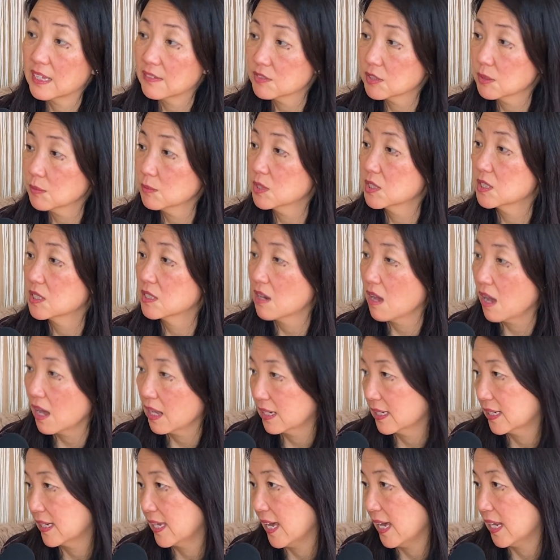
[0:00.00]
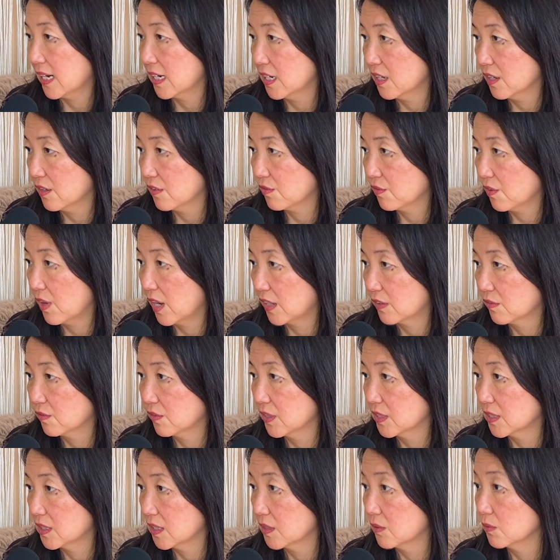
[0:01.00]
If someone's not a candidate for
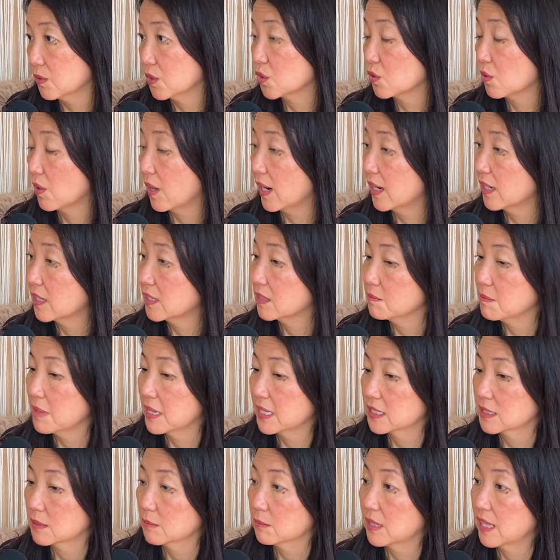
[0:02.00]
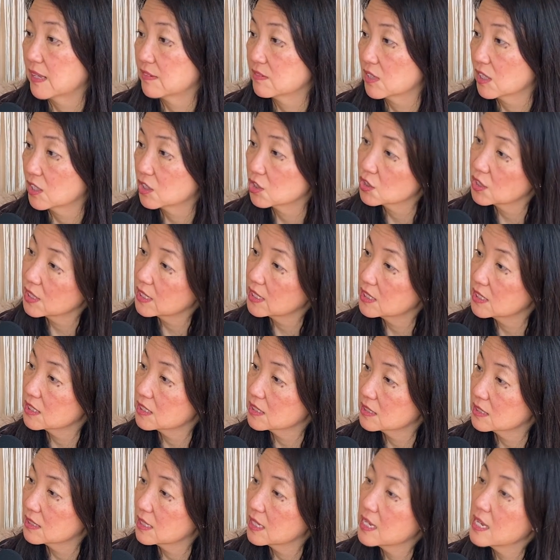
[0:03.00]
egg freezing, we try to make some lifestyle
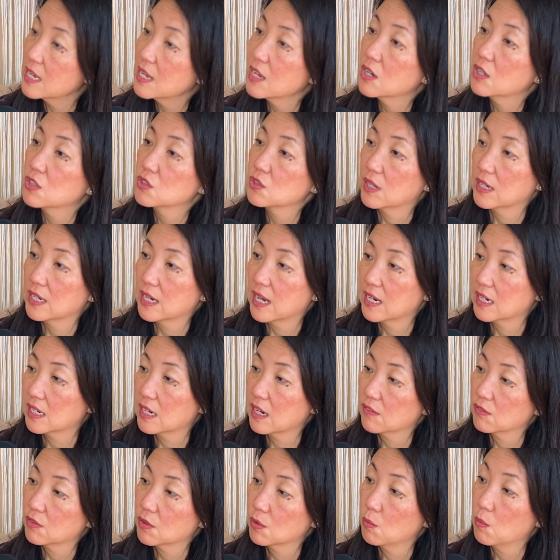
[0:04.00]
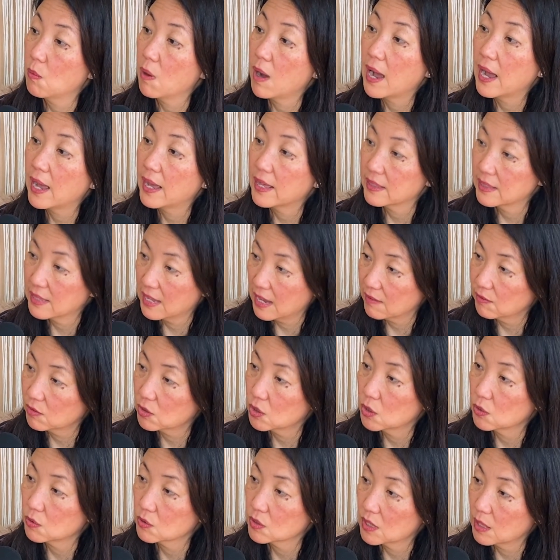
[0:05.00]
changes, try to uncover why they
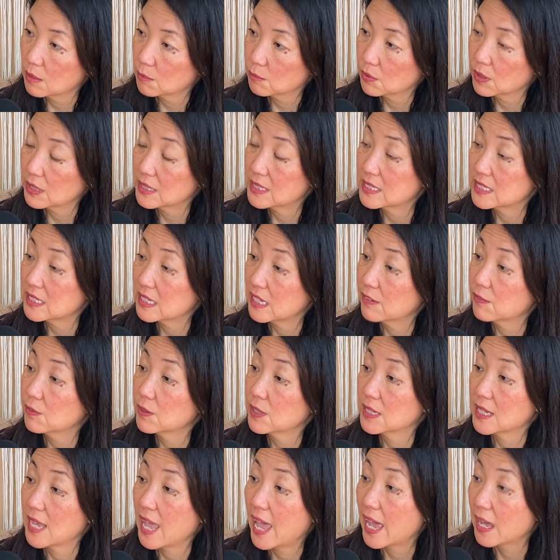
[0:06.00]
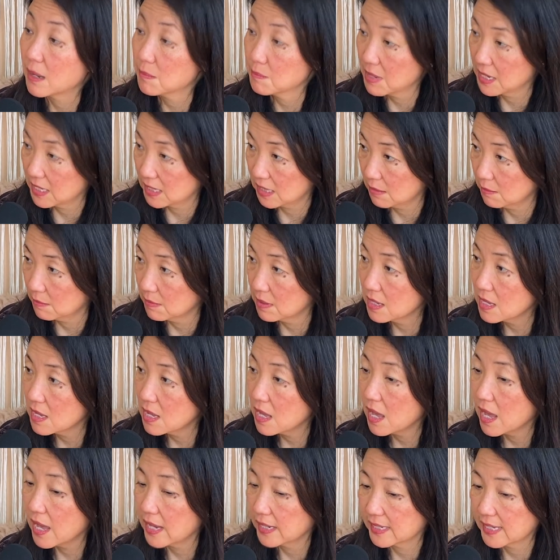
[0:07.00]
have a lower number, and see if we can make them
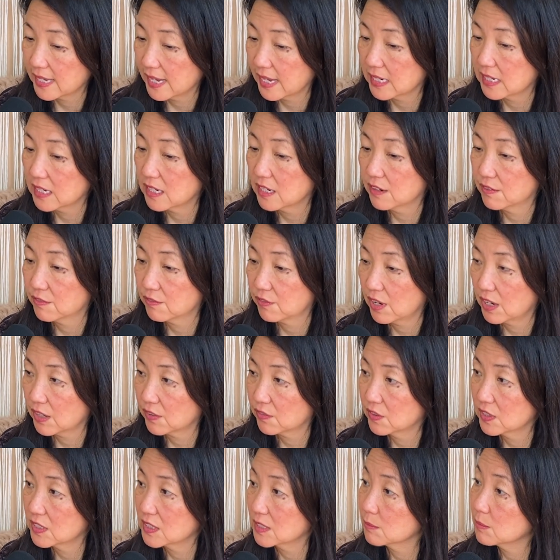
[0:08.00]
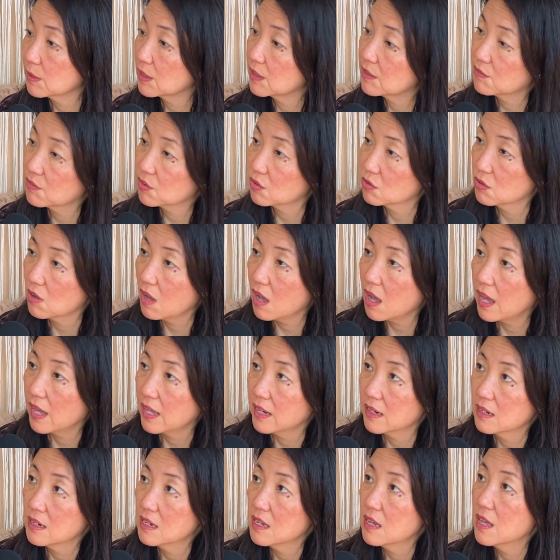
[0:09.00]
a candidate for egg freezing. But if they're
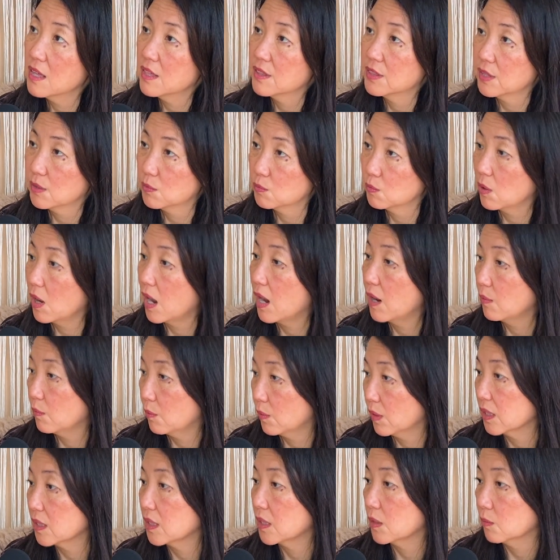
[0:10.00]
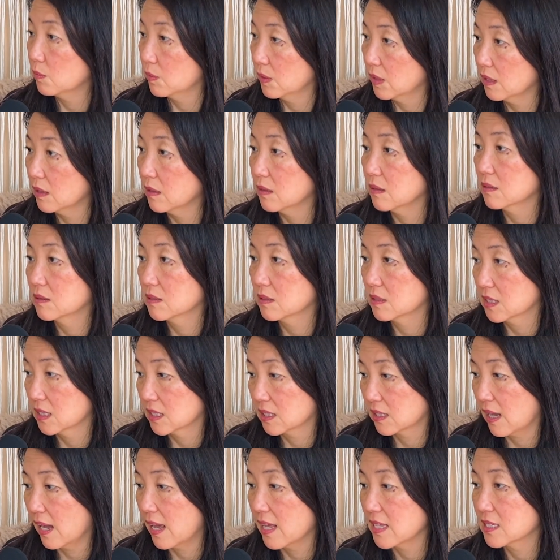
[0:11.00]
not, then I really will
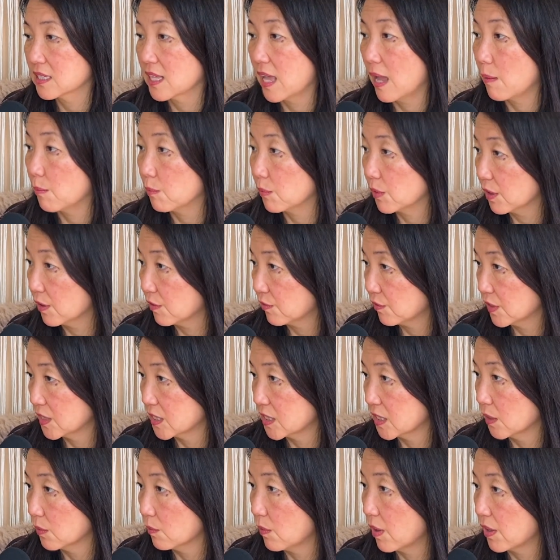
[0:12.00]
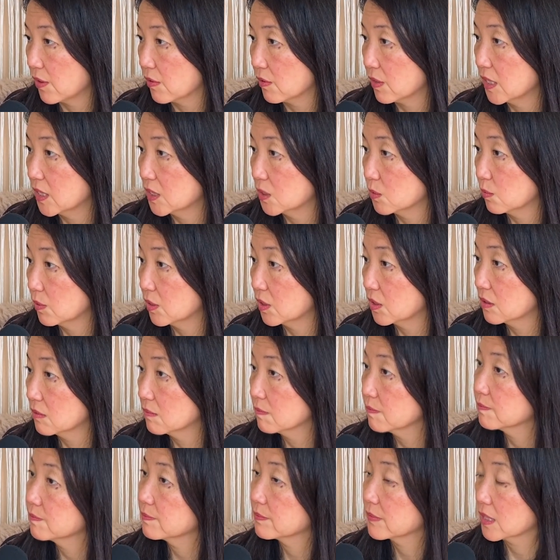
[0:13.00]
discuss embryo freezing, whether it's with
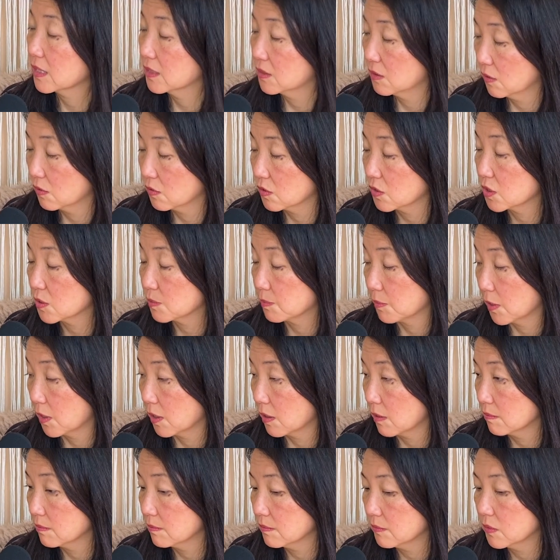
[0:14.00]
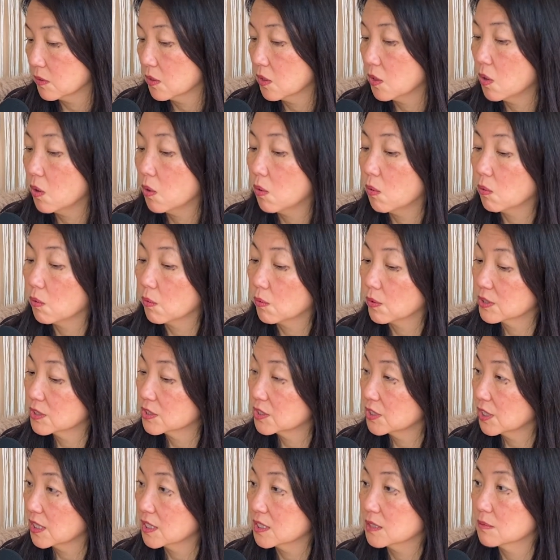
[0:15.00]
donor sperm
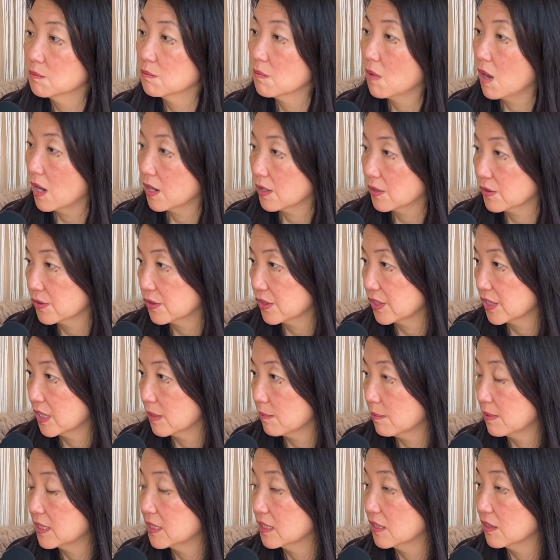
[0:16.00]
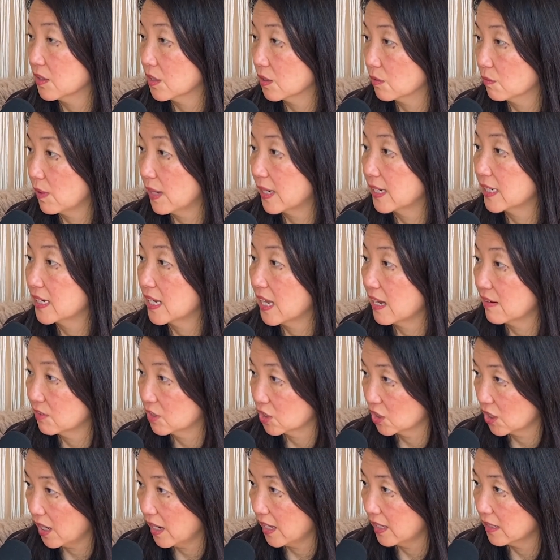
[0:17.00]
or just monitoring them until they're ready to
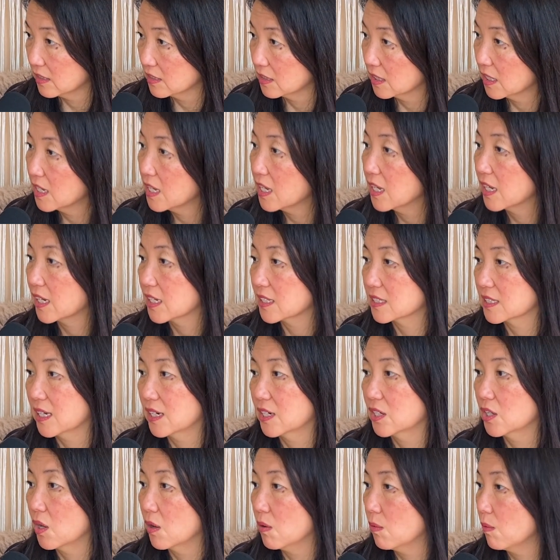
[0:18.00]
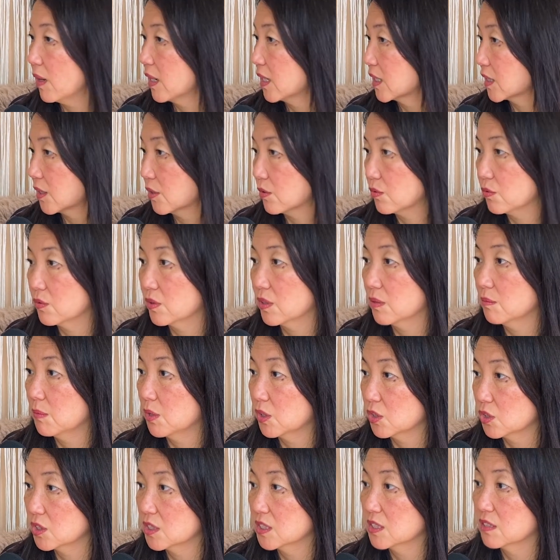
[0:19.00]
have a child, because I don't want to go through the
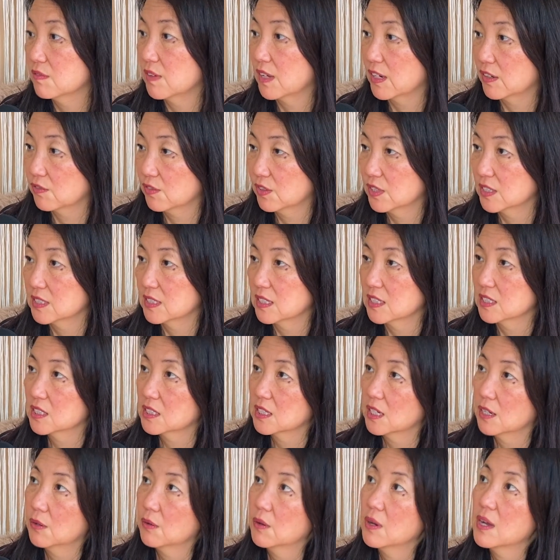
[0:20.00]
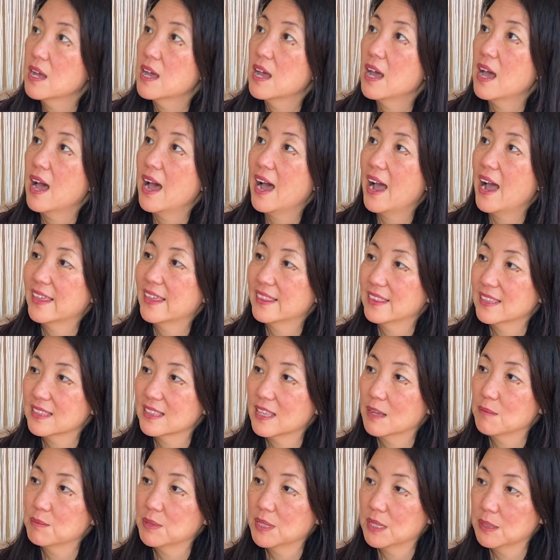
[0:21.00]
motions of egg freezing. So I
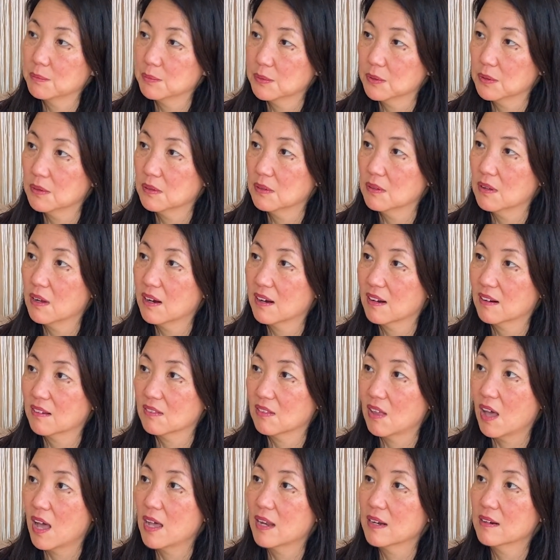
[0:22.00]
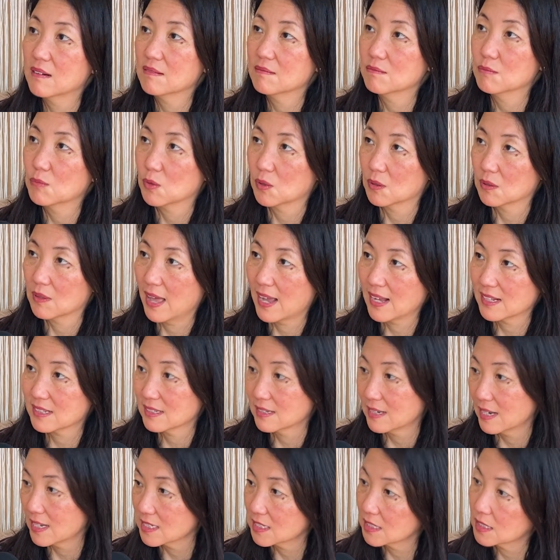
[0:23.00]
think that people are a lot more
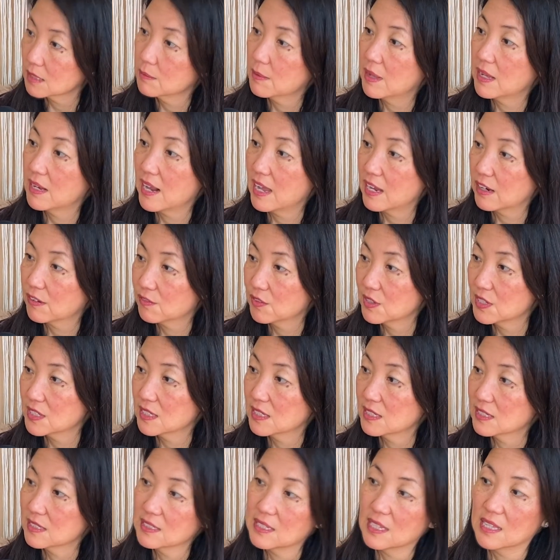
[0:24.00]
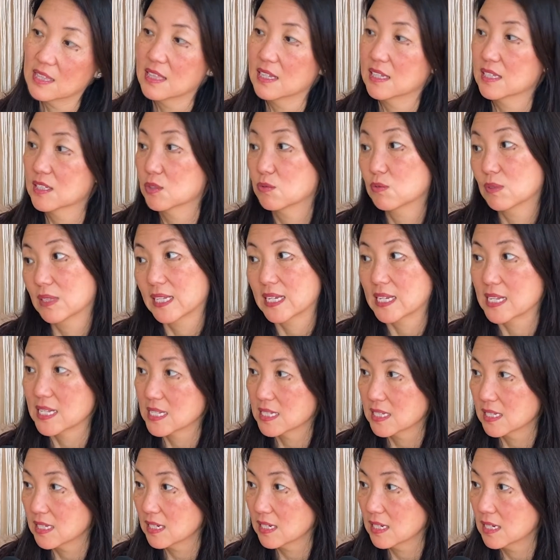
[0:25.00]
lackadaisical about egg freezing because they think it's really
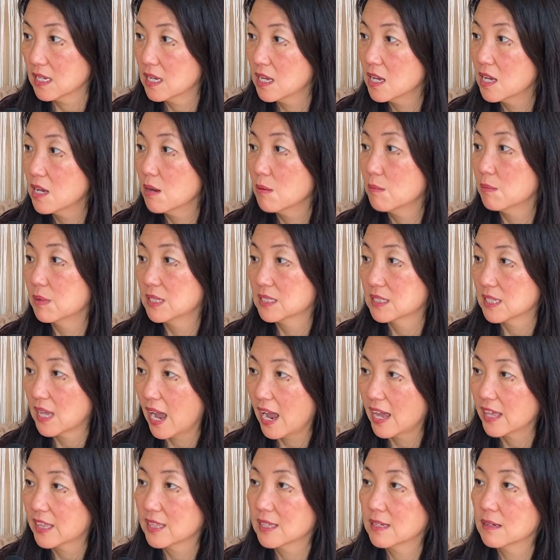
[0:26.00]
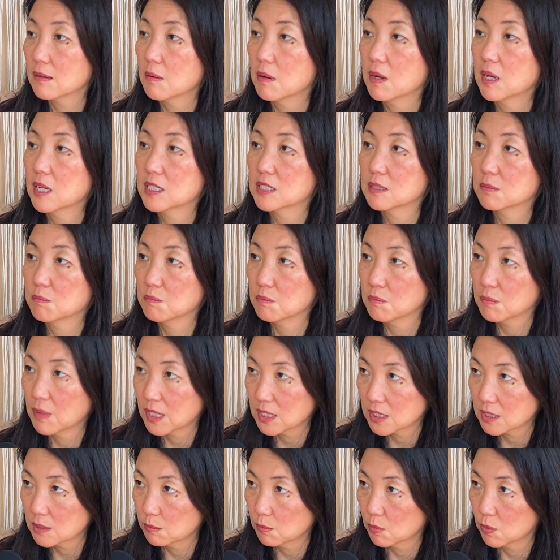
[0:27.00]
easy, but I think it's
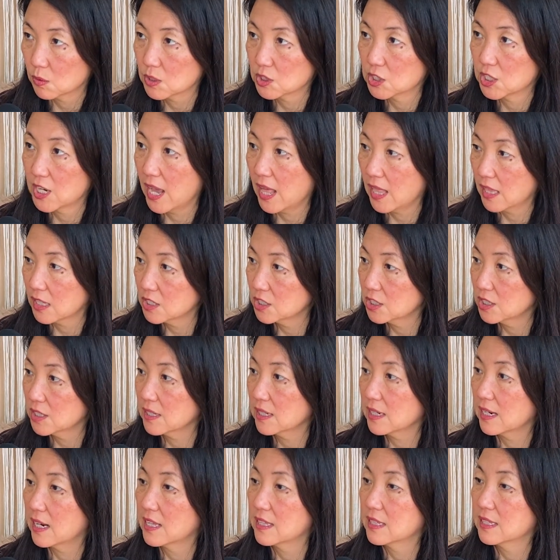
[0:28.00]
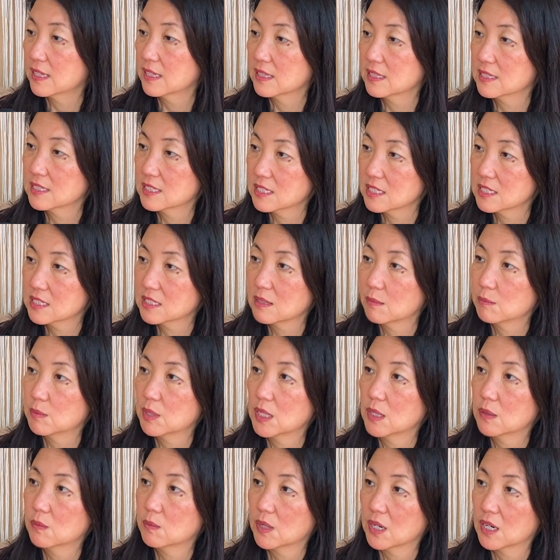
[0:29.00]
much more challenging. And I think this is
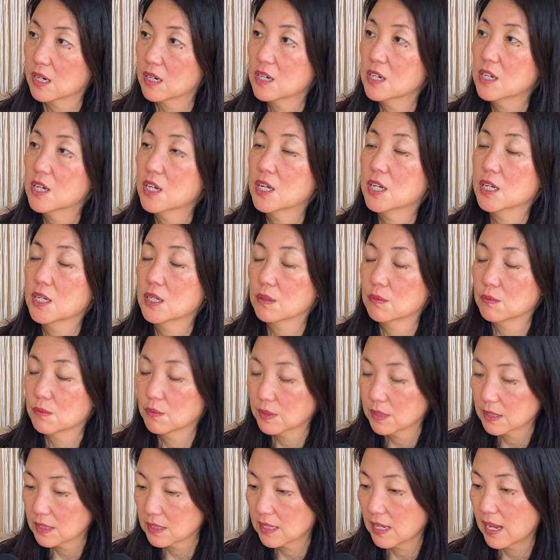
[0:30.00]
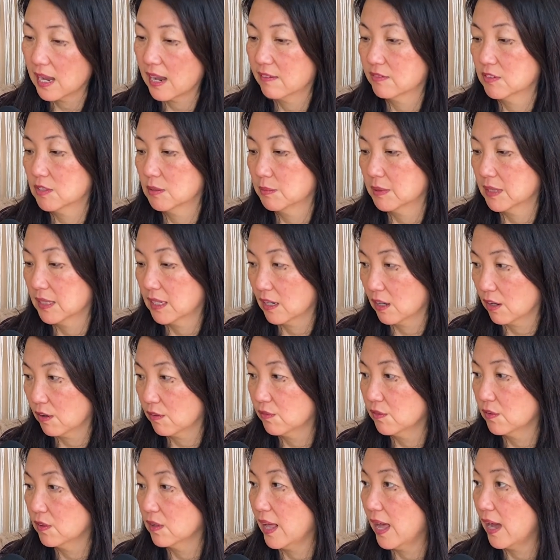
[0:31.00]
something where you really have to be
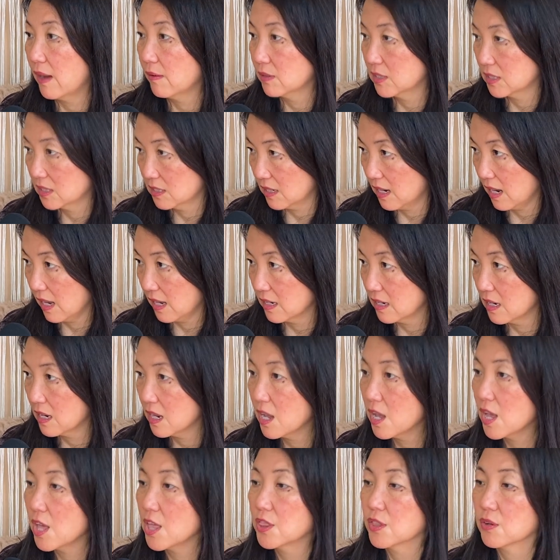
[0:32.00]
careful how it's done.